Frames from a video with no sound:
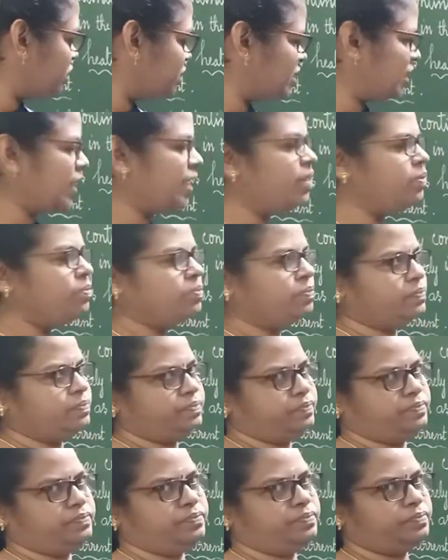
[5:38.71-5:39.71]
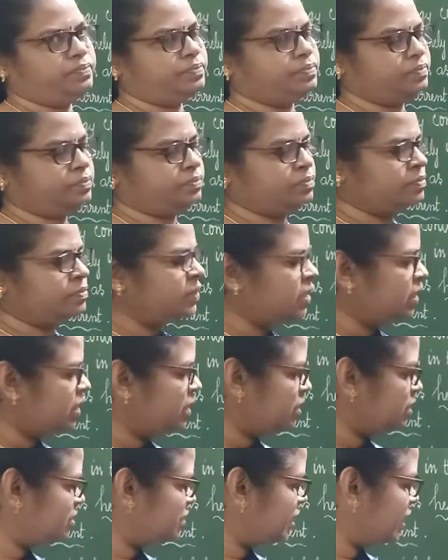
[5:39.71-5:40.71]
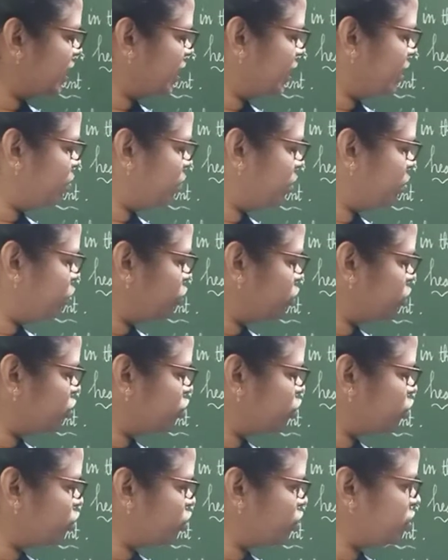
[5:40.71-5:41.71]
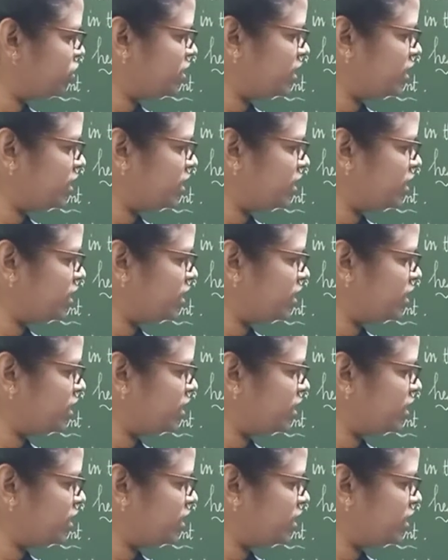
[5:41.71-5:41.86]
time. It is directly proportional to the